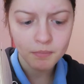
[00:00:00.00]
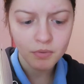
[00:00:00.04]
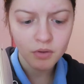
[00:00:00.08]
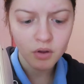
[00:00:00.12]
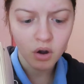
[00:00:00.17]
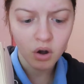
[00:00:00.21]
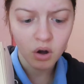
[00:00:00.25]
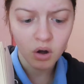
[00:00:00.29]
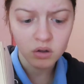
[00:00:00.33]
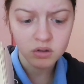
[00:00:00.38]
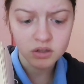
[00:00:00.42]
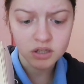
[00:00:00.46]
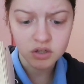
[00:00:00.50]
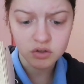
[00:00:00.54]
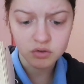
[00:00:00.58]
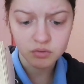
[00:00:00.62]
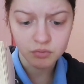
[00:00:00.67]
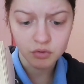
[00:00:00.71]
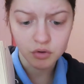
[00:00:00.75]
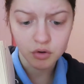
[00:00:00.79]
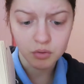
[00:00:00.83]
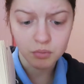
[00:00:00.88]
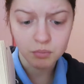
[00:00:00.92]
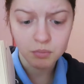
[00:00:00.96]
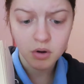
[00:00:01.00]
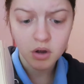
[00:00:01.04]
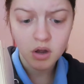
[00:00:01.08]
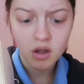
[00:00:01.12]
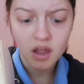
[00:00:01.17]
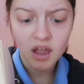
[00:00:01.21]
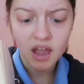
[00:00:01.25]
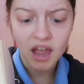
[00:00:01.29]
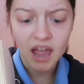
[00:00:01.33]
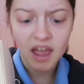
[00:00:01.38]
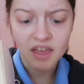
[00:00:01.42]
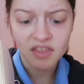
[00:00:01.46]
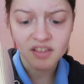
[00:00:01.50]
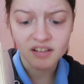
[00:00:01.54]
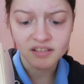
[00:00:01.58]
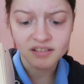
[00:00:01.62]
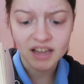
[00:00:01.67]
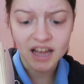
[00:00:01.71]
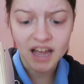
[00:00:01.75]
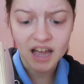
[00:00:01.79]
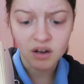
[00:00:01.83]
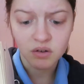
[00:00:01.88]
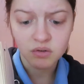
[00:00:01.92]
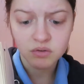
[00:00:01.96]
Holly's room and the
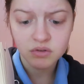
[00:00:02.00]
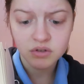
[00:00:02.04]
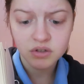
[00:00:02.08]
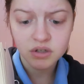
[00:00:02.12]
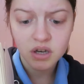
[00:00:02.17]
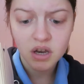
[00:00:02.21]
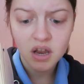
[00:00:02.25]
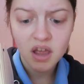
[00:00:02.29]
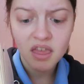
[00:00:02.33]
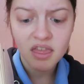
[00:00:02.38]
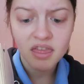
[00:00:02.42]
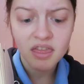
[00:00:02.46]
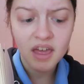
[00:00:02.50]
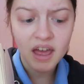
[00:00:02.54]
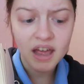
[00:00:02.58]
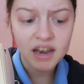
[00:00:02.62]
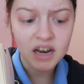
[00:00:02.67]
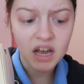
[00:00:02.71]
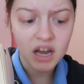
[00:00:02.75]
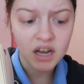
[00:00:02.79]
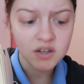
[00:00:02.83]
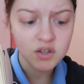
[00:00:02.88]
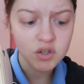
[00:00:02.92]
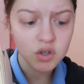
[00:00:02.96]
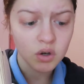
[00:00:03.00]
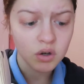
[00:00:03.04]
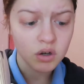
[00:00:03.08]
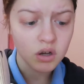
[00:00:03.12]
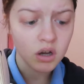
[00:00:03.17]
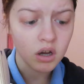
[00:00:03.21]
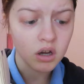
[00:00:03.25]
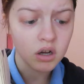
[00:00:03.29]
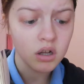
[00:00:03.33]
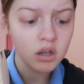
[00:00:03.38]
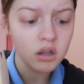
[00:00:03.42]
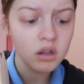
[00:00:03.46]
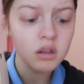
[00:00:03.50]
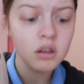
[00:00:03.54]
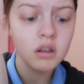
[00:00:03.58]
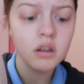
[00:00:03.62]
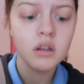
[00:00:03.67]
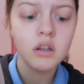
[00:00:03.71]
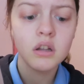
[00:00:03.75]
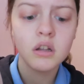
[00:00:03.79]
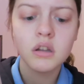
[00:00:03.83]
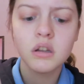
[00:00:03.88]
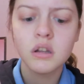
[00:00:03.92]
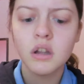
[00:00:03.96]
lounge. Then I took a
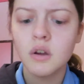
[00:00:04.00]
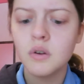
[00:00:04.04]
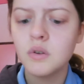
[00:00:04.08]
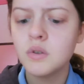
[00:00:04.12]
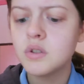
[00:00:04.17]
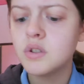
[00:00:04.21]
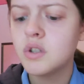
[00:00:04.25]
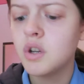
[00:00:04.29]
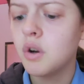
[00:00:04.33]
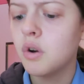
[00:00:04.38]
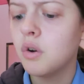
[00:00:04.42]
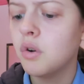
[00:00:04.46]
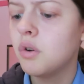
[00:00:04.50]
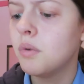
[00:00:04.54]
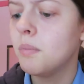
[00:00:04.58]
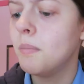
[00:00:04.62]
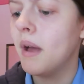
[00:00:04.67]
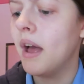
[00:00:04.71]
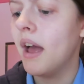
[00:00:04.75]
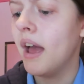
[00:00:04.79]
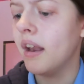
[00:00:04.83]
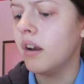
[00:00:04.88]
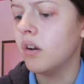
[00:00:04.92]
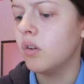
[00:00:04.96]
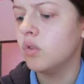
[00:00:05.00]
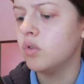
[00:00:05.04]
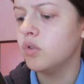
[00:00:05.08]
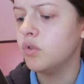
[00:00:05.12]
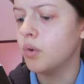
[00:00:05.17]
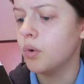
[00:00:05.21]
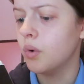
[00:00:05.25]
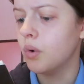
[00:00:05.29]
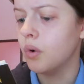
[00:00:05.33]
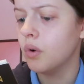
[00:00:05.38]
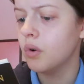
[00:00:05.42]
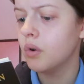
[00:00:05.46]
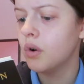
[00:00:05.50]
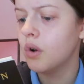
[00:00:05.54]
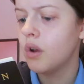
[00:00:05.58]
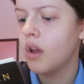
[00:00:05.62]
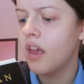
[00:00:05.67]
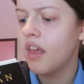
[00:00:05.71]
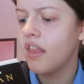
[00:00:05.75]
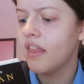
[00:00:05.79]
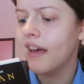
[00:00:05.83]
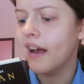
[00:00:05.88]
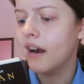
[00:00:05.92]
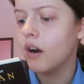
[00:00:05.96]
closed oak panel door
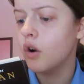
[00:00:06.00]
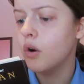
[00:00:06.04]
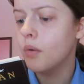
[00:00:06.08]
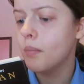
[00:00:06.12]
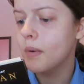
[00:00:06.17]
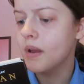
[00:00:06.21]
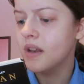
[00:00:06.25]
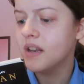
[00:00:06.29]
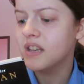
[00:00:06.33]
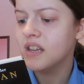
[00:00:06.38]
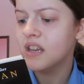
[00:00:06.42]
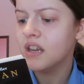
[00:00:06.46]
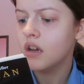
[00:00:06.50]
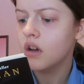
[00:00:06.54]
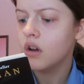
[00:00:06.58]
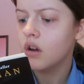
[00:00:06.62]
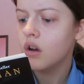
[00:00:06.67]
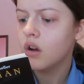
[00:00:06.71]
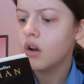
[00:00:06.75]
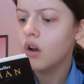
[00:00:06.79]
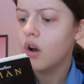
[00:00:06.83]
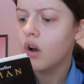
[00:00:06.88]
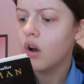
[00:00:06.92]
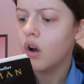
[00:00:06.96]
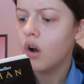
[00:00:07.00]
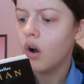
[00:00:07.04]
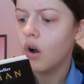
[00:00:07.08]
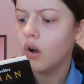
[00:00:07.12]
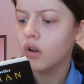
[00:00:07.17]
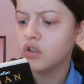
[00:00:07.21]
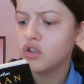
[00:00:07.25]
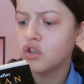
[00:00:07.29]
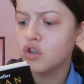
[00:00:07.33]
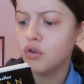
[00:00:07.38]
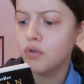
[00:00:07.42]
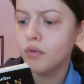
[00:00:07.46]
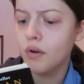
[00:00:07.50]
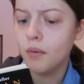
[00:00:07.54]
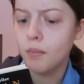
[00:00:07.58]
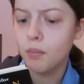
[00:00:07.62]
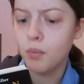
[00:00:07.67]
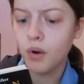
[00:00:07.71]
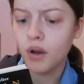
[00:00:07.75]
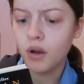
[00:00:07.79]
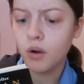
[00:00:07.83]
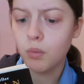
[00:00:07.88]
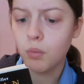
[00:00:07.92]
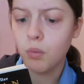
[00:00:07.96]
that opened onto a
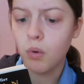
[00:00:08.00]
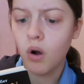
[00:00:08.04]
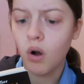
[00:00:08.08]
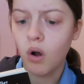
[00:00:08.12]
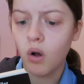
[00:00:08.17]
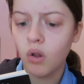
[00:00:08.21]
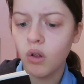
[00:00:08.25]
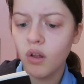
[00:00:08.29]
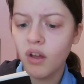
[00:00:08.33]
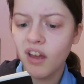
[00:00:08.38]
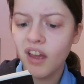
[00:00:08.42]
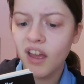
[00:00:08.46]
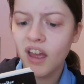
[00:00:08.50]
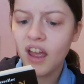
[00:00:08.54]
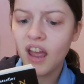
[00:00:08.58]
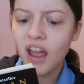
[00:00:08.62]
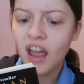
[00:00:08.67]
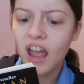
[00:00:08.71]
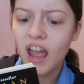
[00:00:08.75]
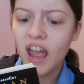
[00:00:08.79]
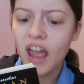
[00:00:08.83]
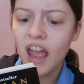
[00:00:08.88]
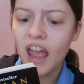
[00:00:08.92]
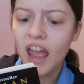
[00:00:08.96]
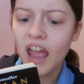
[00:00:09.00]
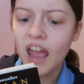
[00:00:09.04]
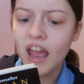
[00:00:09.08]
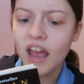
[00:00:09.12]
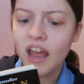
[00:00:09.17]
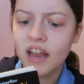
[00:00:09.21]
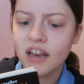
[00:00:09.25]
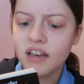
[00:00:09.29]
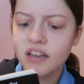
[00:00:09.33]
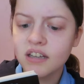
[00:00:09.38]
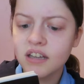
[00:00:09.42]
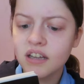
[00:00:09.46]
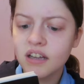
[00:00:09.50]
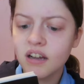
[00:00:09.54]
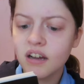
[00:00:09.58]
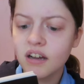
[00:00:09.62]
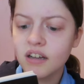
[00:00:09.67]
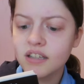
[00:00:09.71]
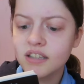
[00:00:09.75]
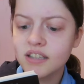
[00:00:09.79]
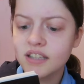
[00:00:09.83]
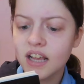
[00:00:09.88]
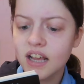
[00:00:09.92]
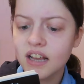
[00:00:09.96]
brick wall and
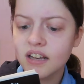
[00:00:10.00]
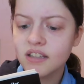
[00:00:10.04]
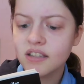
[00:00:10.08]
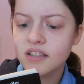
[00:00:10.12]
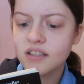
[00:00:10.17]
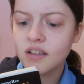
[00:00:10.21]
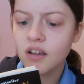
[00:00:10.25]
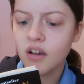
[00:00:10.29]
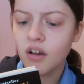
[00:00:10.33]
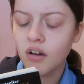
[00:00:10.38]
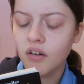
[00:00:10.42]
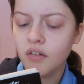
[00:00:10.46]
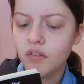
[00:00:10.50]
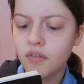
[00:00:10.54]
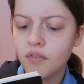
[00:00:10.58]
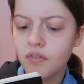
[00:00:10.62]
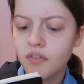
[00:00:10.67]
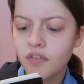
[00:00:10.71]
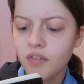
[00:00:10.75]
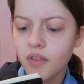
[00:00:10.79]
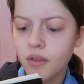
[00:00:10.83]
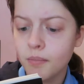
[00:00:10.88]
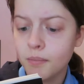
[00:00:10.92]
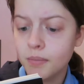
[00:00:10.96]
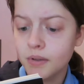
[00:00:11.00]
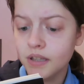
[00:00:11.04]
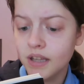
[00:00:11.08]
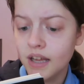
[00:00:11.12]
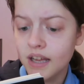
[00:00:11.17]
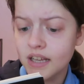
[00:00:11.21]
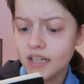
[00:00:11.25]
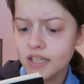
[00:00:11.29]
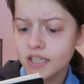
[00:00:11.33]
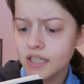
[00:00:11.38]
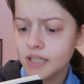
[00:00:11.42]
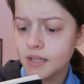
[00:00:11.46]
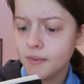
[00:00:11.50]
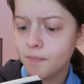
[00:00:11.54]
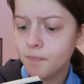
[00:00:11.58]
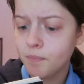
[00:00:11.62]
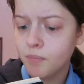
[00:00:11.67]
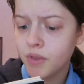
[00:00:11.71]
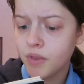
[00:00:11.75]
a sense of the place